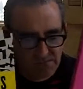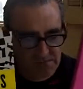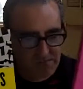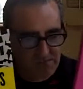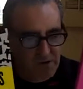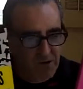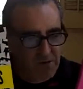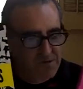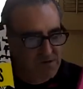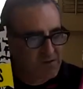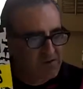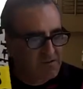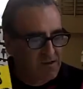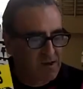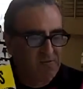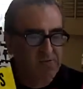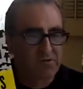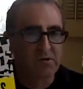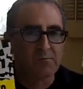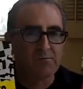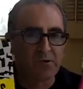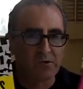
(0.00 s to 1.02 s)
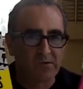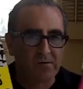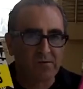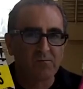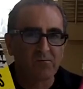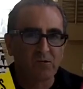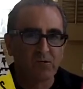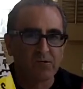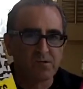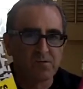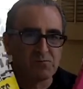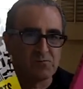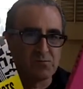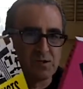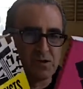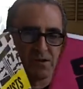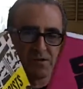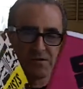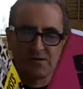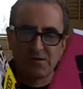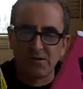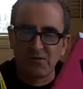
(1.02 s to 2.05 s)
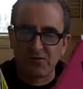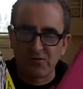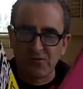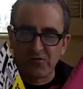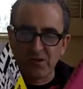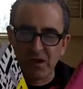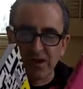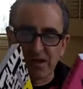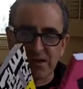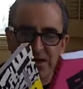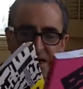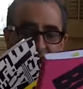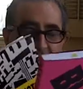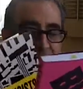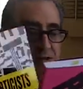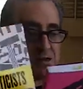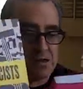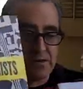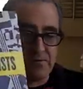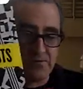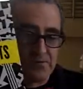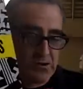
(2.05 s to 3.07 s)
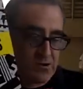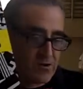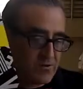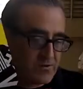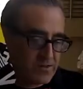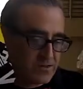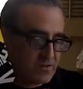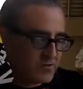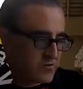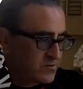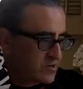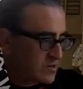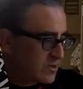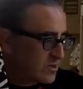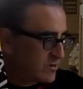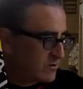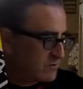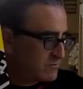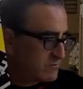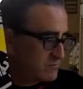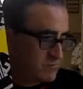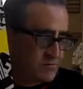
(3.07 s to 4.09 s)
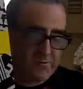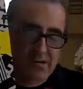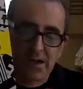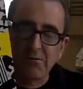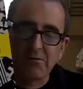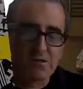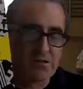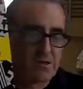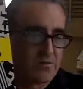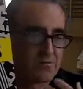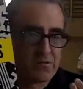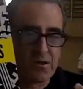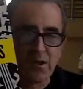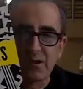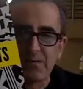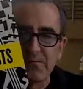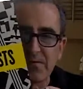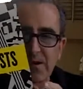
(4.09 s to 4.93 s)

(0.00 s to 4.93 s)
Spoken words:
both are essential. Both are important books. You should check it out. And if you go through the show, which I would love to, I don't